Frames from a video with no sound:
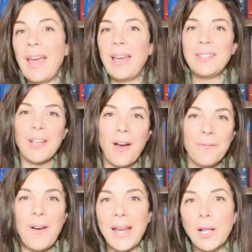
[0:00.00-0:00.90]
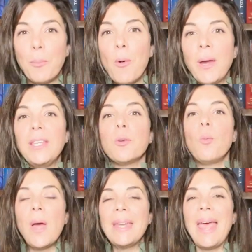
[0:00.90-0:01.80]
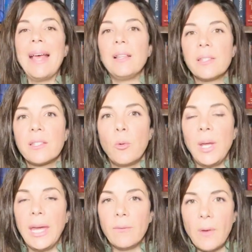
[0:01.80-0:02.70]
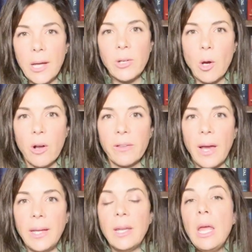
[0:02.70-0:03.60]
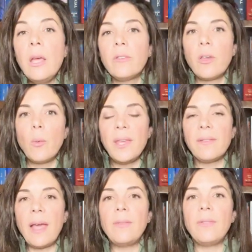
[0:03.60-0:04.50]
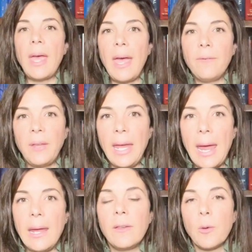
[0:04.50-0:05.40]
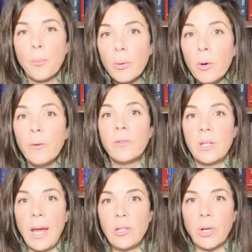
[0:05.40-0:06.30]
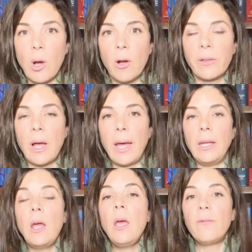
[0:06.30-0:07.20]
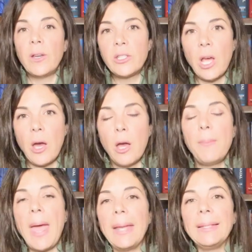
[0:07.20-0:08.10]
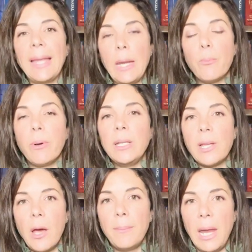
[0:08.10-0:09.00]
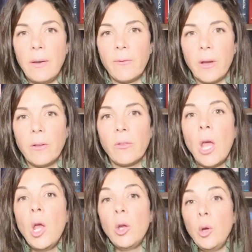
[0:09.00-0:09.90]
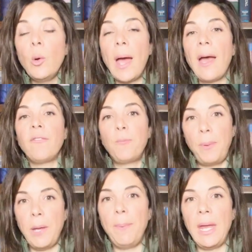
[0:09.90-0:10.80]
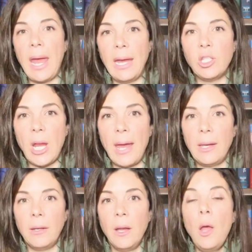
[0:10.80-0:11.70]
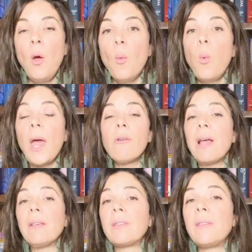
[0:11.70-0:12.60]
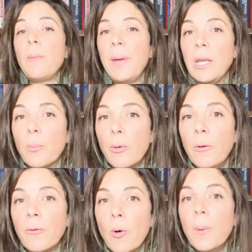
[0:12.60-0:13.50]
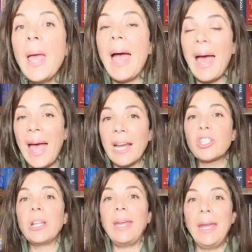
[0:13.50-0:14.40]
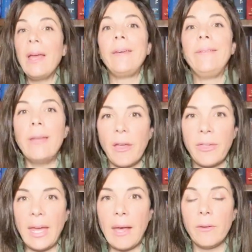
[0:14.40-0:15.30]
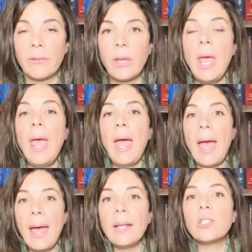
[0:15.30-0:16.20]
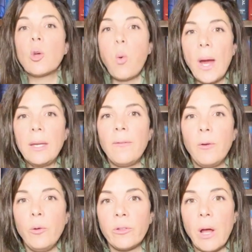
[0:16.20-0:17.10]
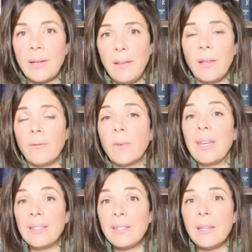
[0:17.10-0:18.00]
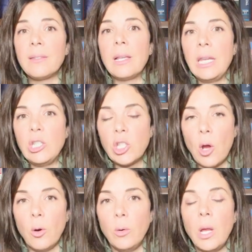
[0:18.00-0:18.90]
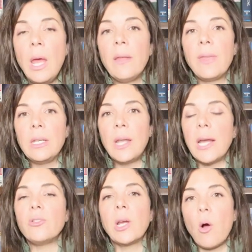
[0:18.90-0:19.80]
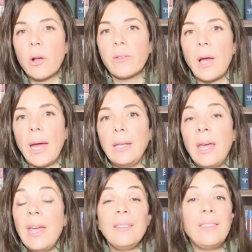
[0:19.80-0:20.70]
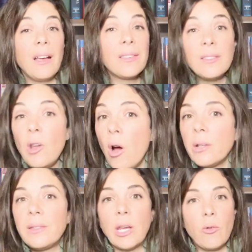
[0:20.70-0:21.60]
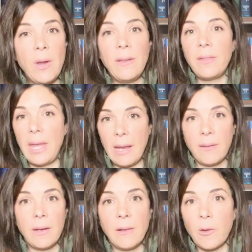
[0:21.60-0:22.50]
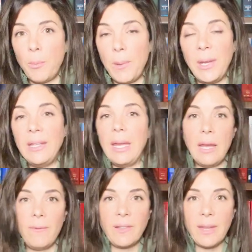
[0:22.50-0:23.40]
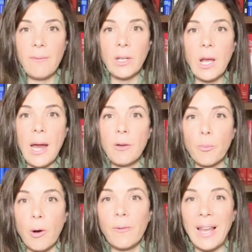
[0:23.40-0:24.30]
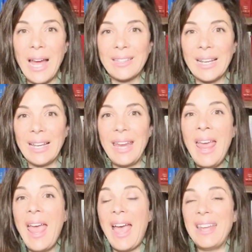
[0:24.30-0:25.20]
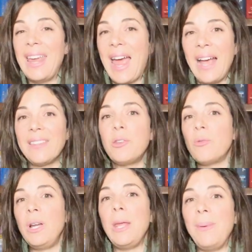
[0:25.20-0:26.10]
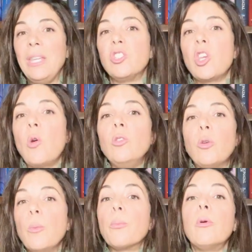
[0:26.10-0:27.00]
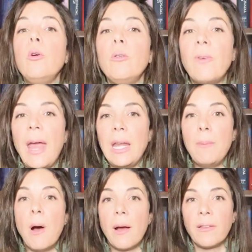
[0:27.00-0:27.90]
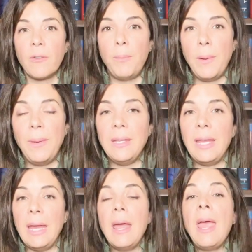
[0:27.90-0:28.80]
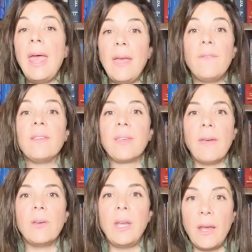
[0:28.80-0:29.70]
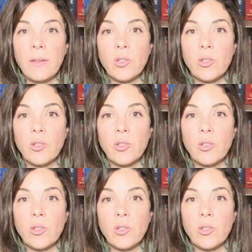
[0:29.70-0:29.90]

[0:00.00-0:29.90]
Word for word: and our final point, when else do we give nitric oxide? So we said that the FDA has approved nitric oxide for term and late preterm infants who have PPHN. Where else has it been approved for? Actually, nothing else. And quite a few studies have consistently shown that nitric oxide does not decrease the incidence of BPD if it's given kind of prophylactically, and it hasn't really been shown to improve any markers of BPD if it's given as a